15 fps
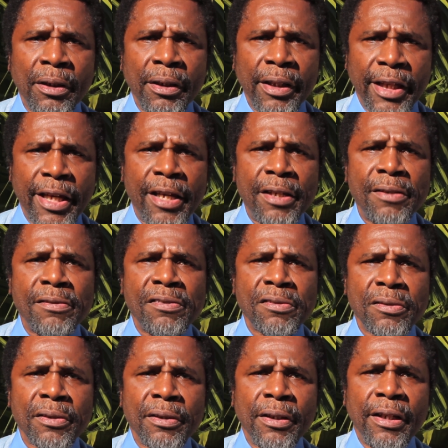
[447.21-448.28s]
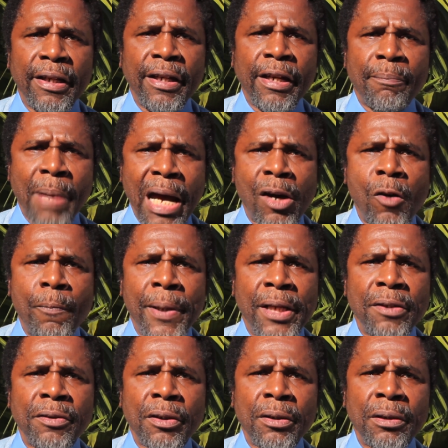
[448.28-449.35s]
is, in my
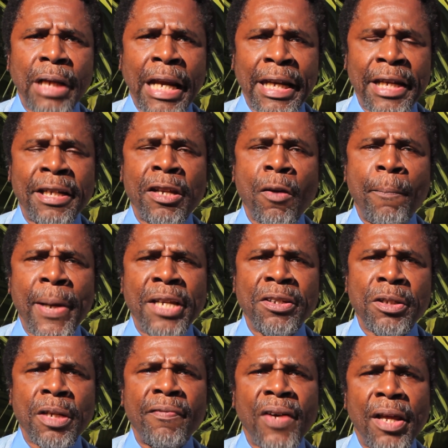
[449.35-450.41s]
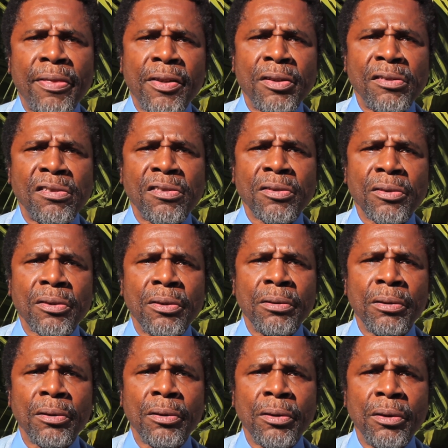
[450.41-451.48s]
opinion, and in the opinion of others
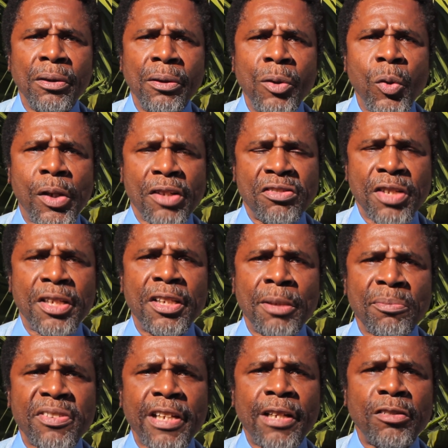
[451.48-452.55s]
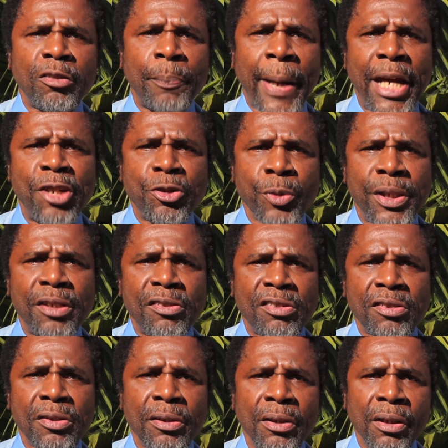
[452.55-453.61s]
who consider themselves
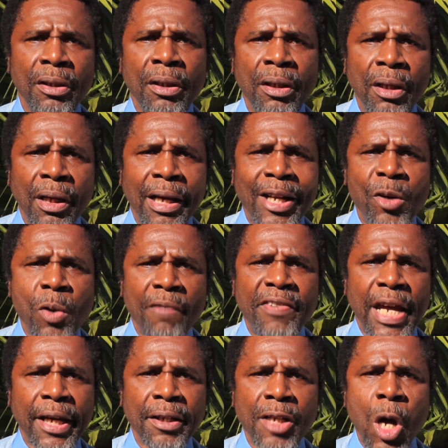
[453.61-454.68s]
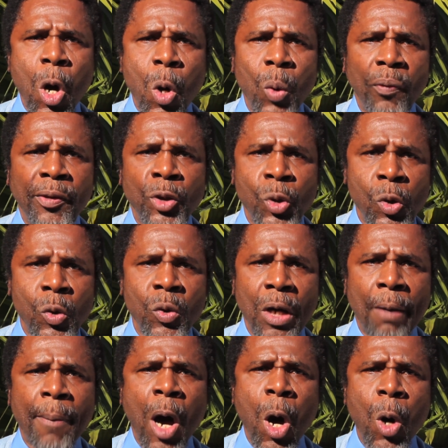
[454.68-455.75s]
patriots and who have taken the oath to
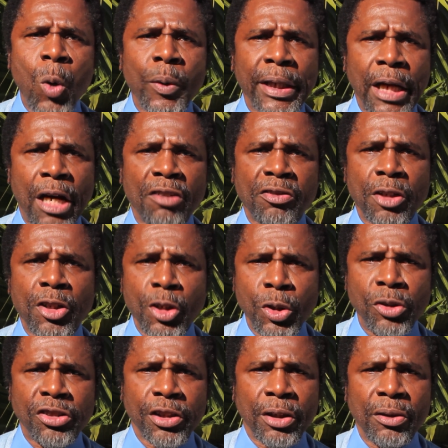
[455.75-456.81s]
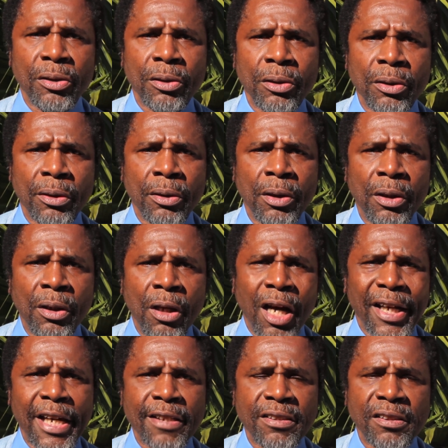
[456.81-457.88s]
uphold the Constitution
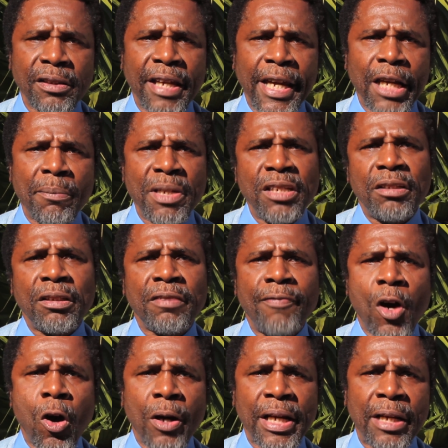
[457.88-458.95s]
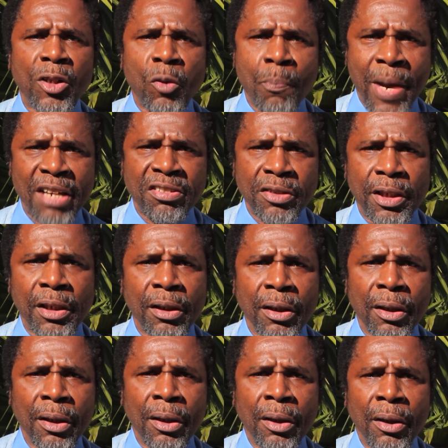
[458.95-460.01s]
against enemies foreign and domestic,
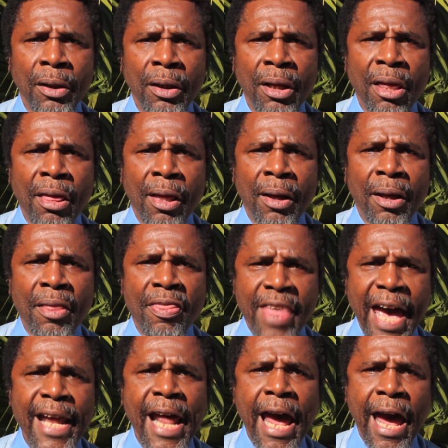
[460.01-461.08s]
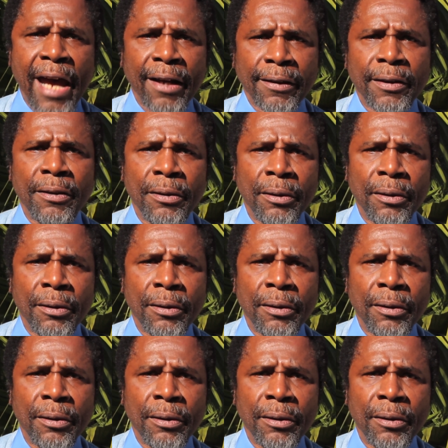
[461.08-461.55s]
that act,